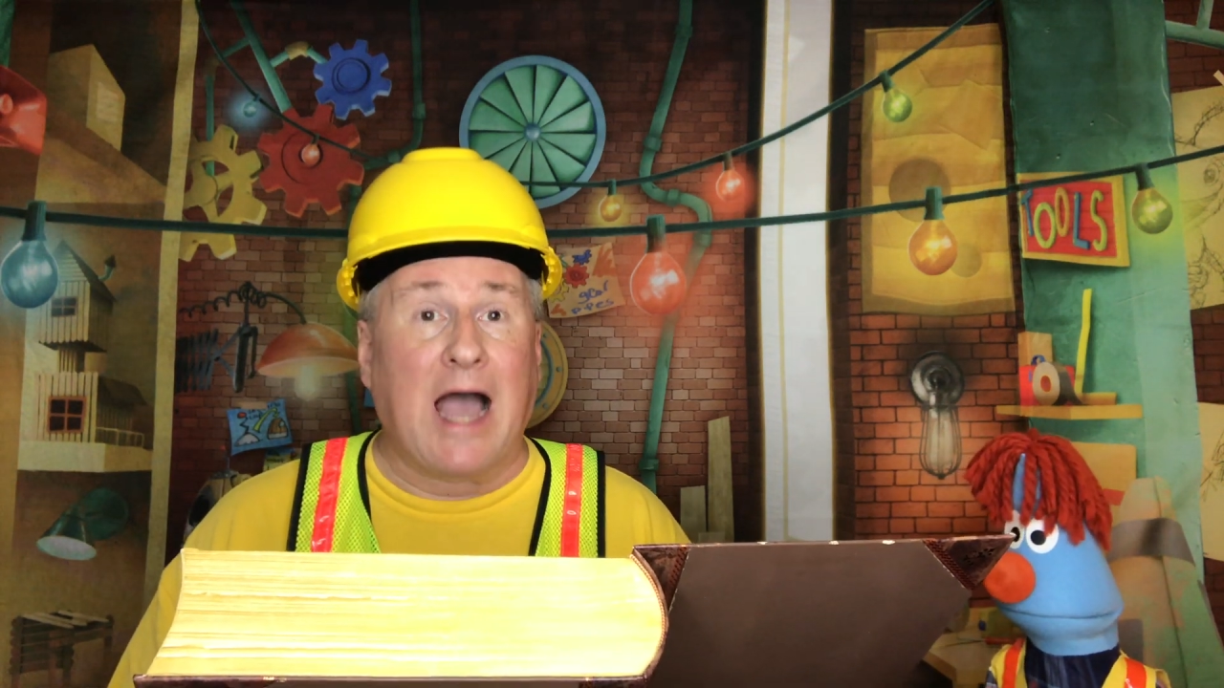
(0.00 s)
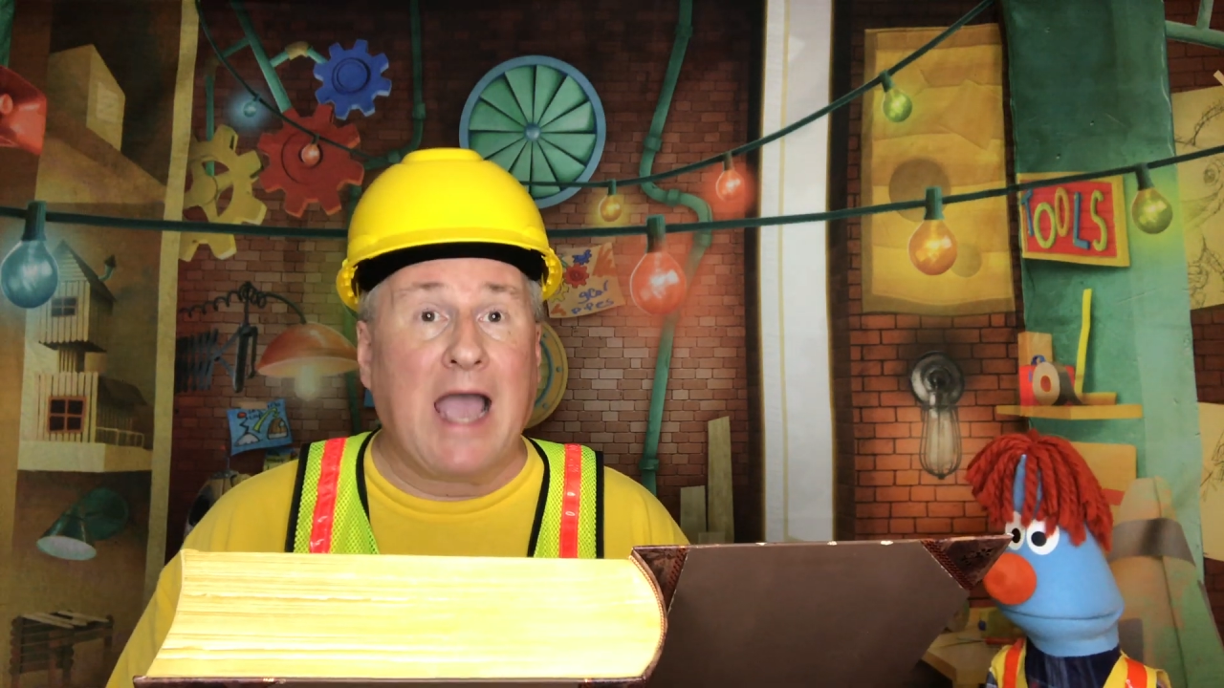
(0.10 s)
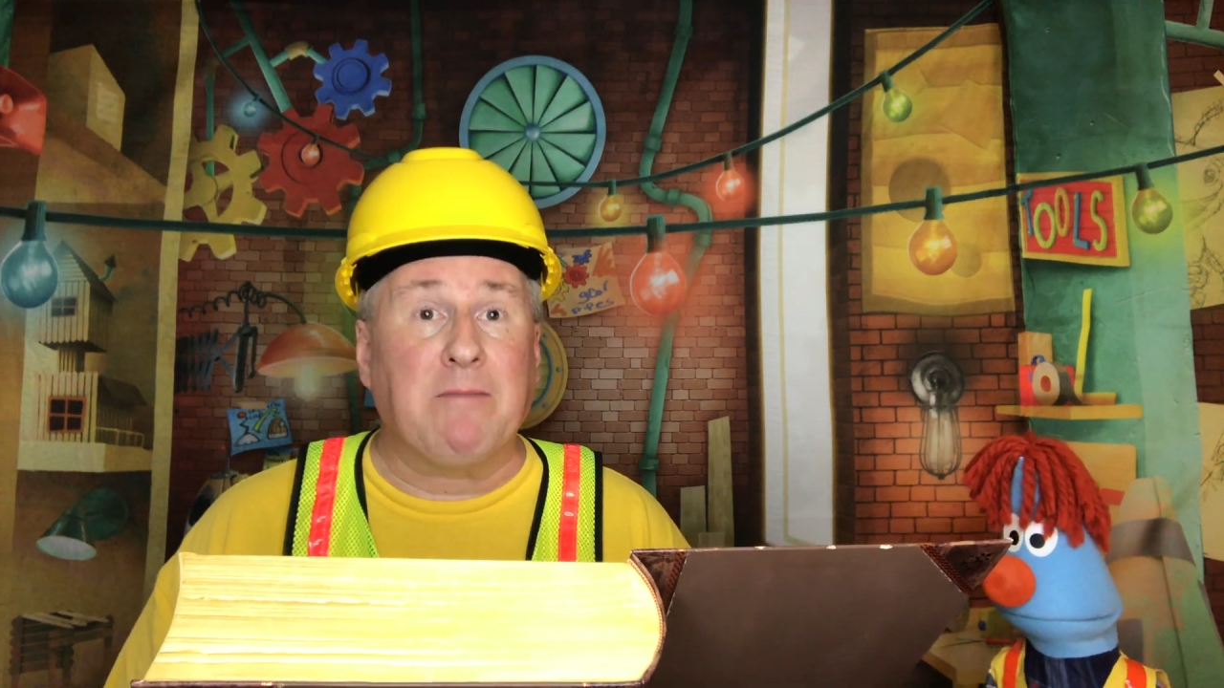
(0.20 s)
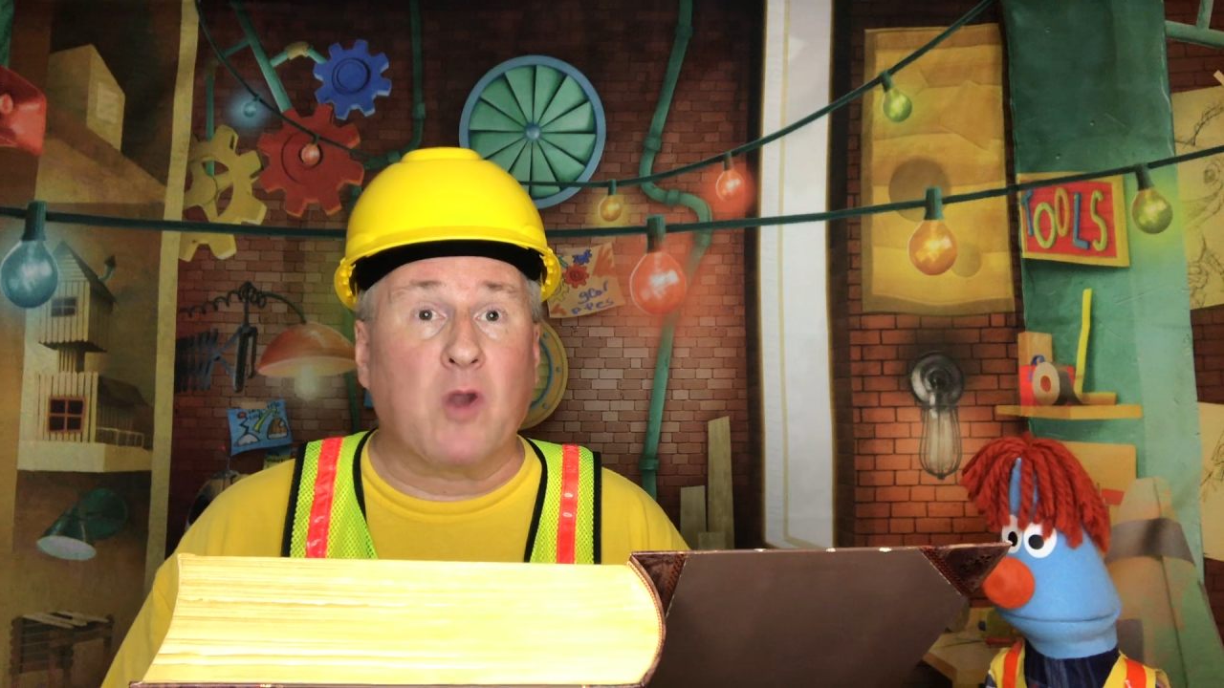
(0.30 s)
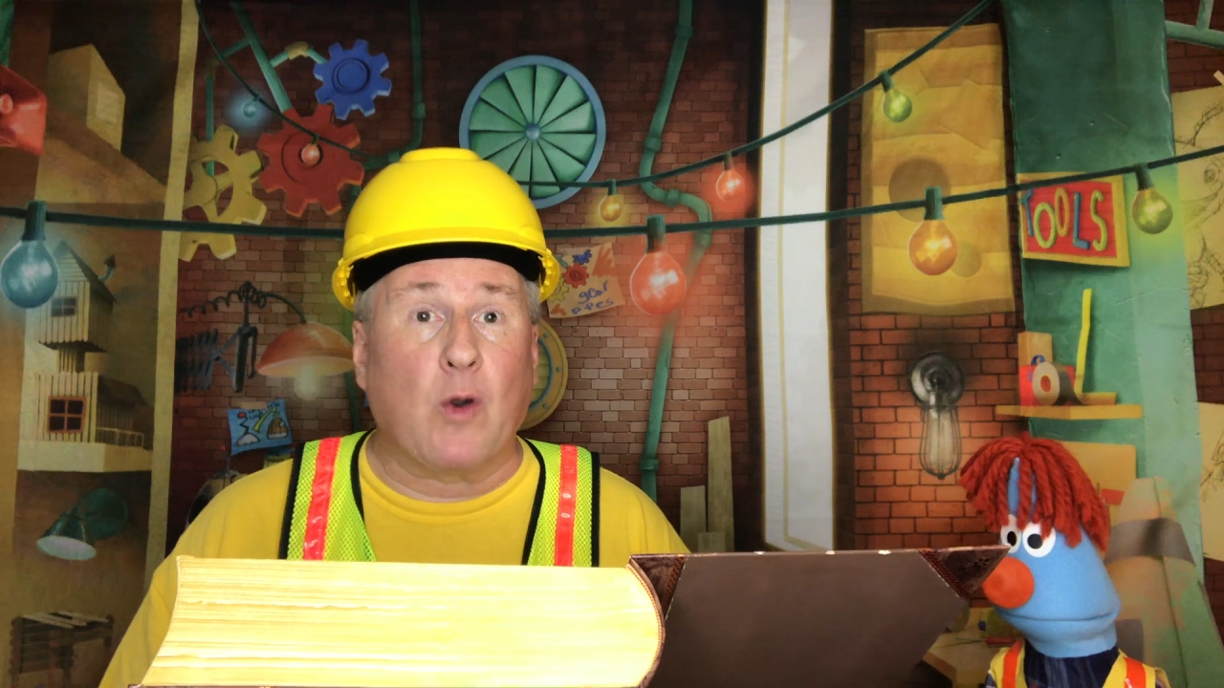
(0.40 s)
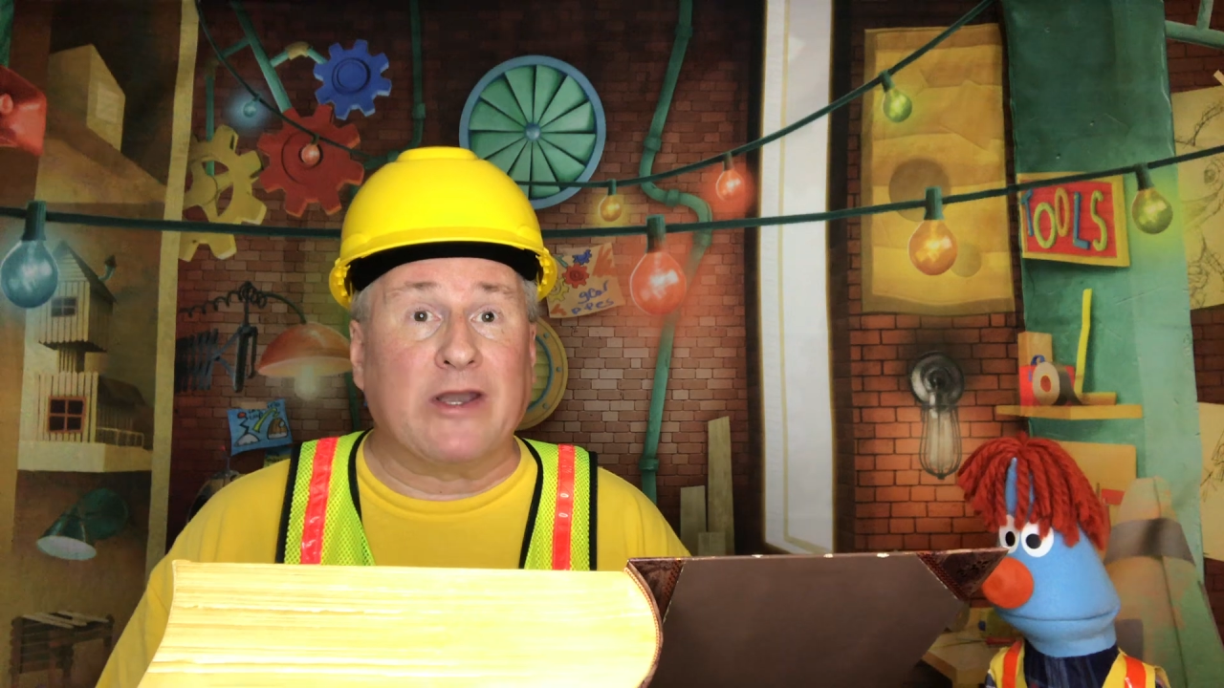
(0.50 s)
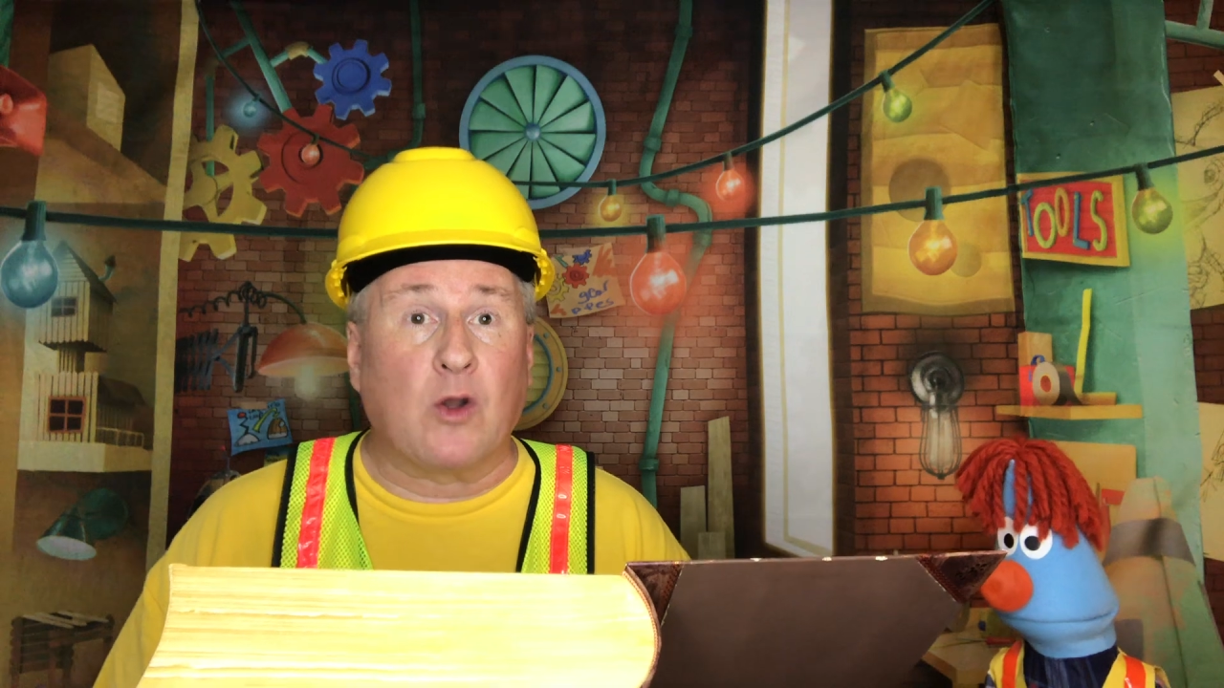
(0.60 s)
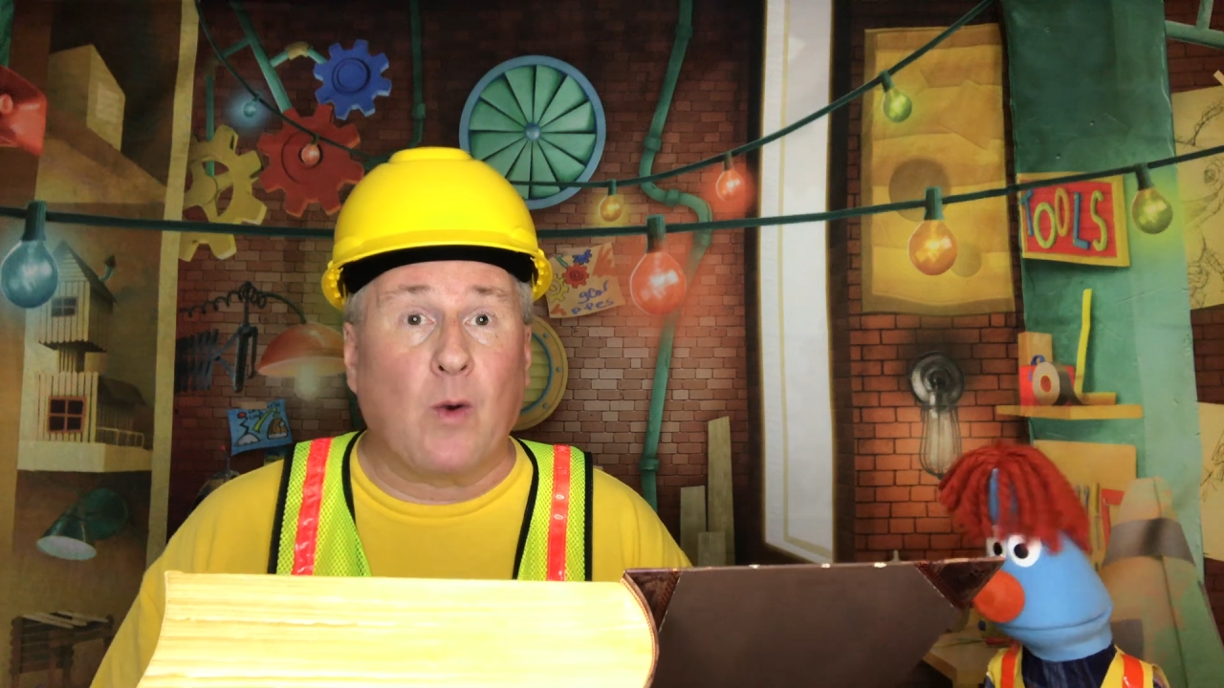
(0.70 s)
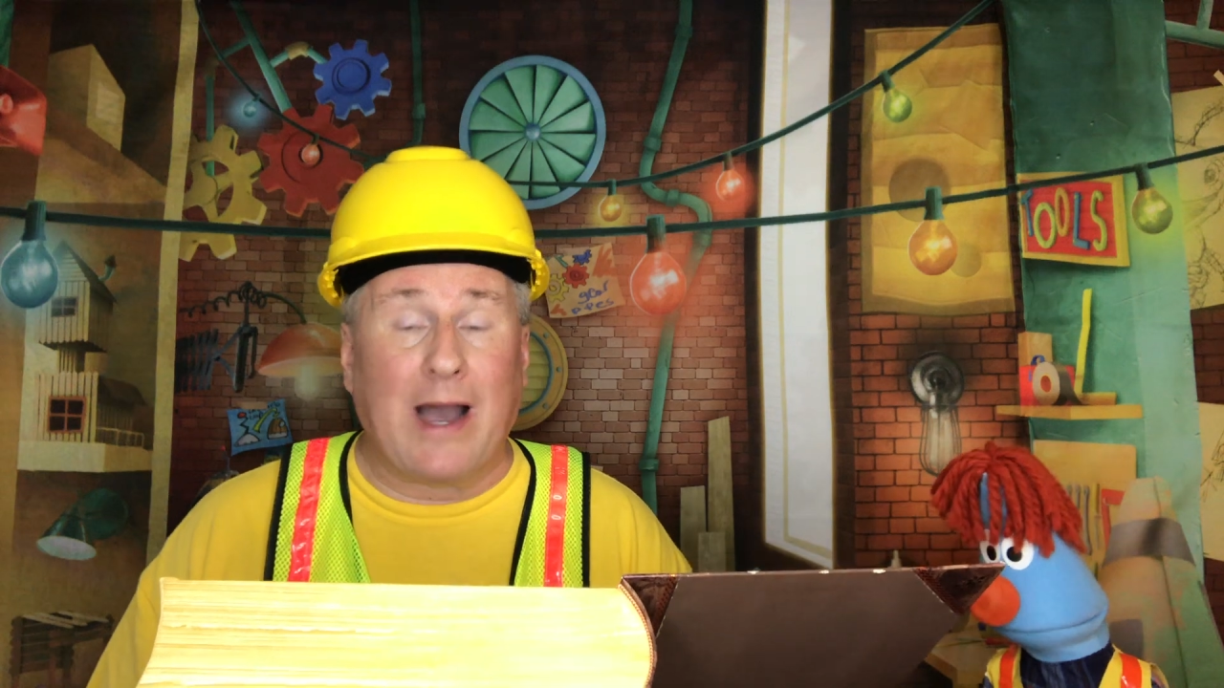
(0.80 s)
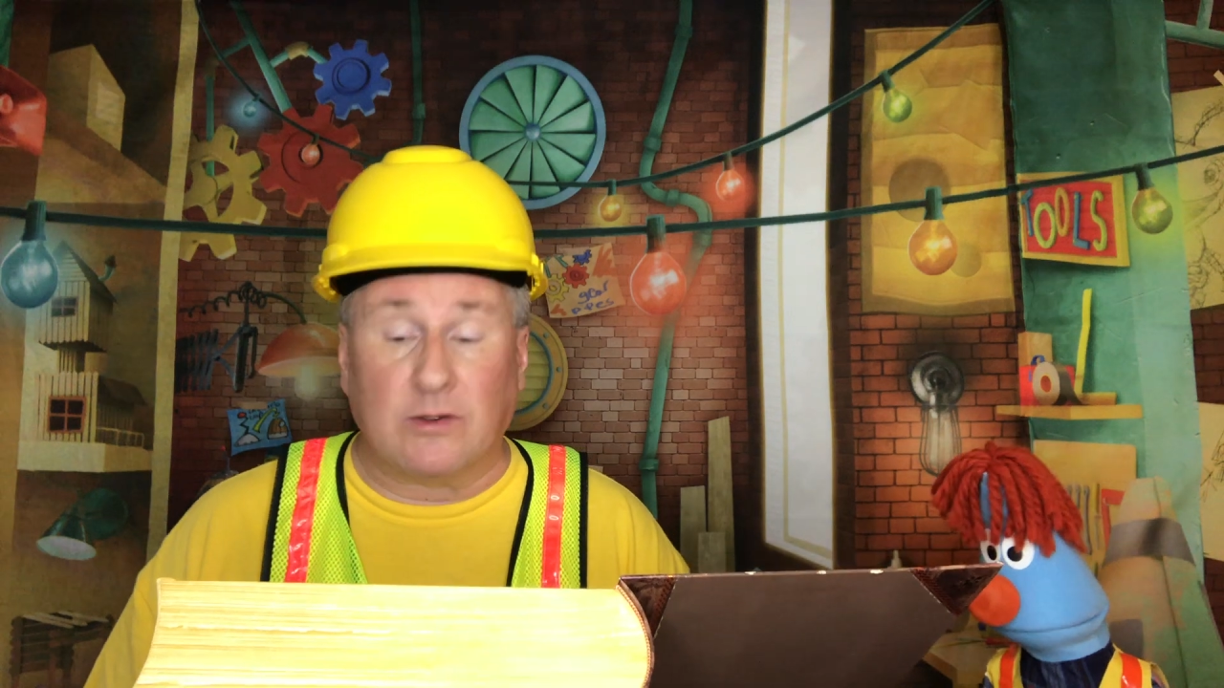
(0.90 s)
I am going to
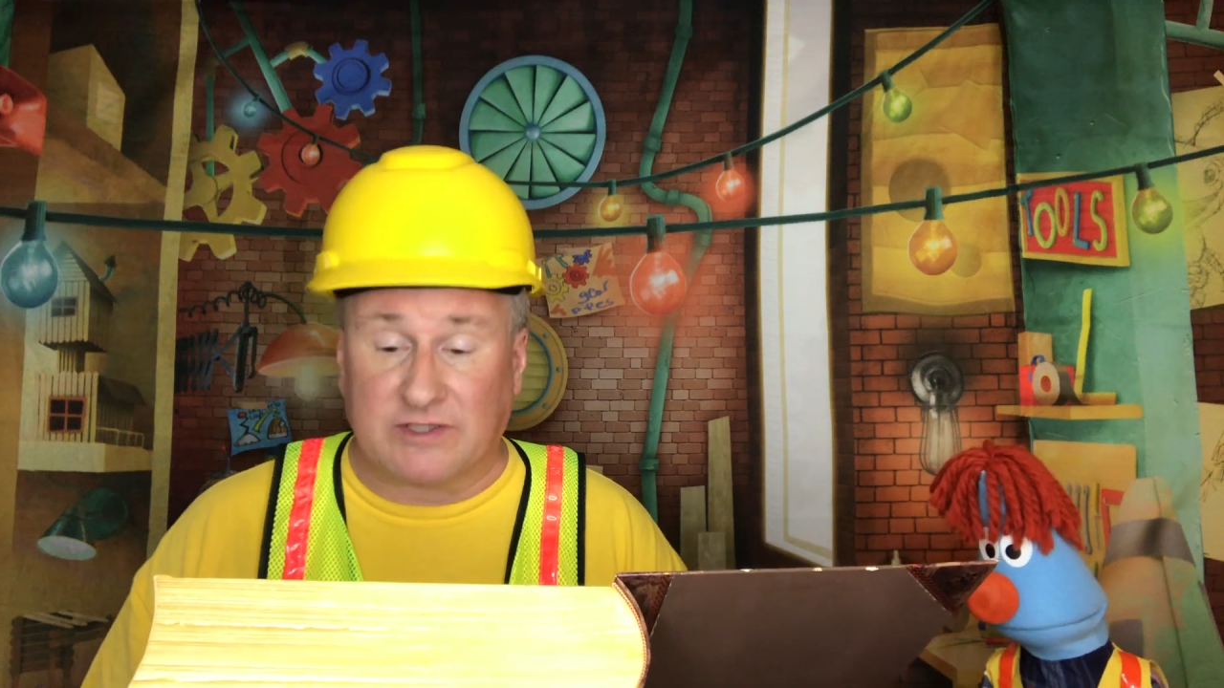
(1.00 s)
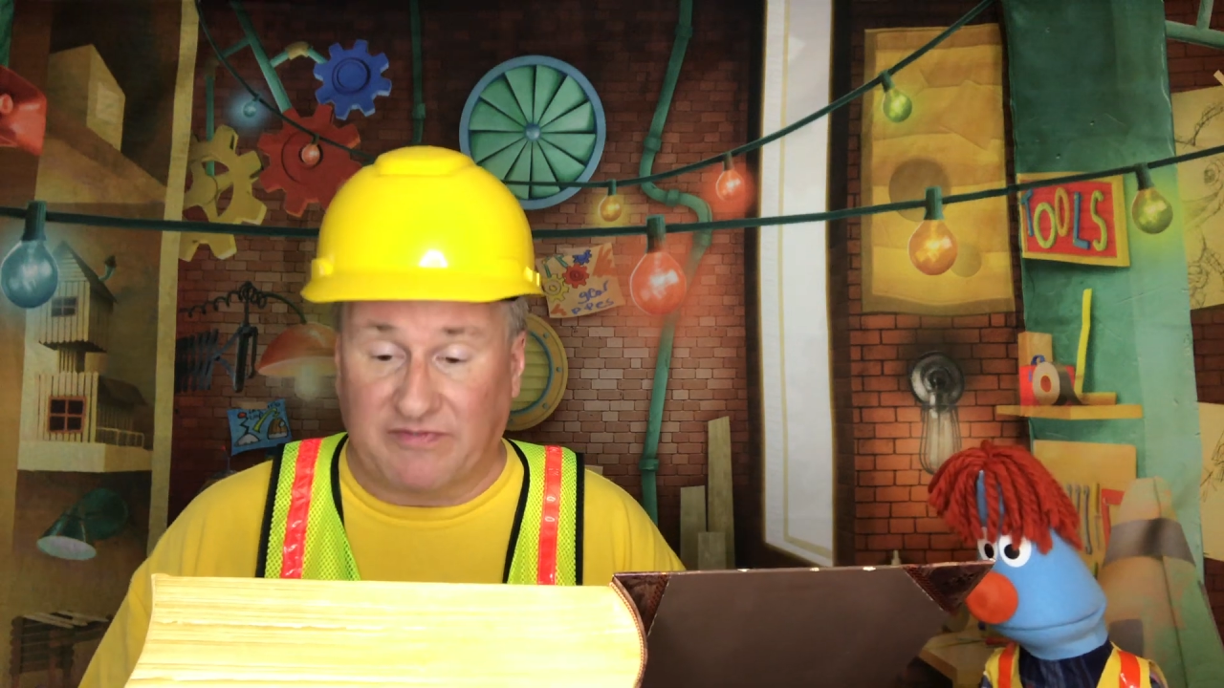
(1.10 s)
go out